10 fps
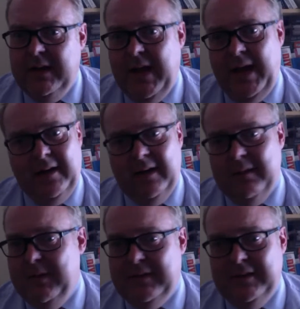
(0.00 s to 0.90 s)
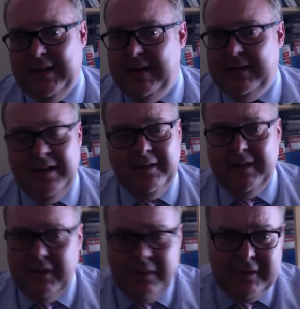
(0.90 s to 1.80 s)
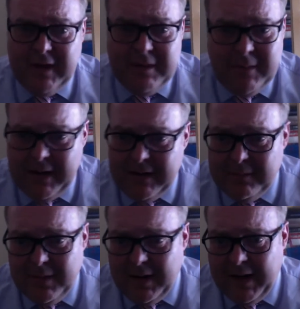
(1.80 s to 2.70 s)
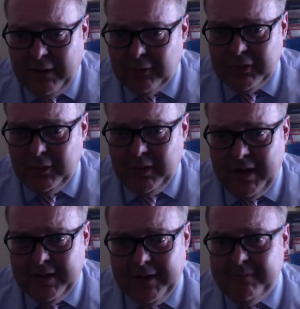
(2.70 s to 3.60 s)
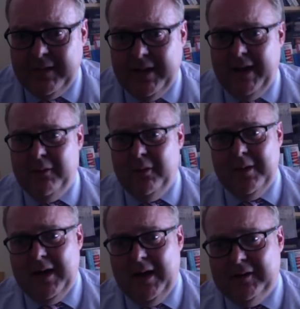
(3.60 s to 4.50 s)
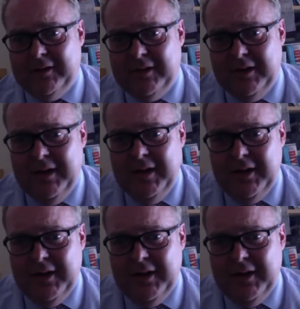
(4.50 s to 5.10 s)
Yeah, Mrs. Stacey, there isn't in my household either with regards to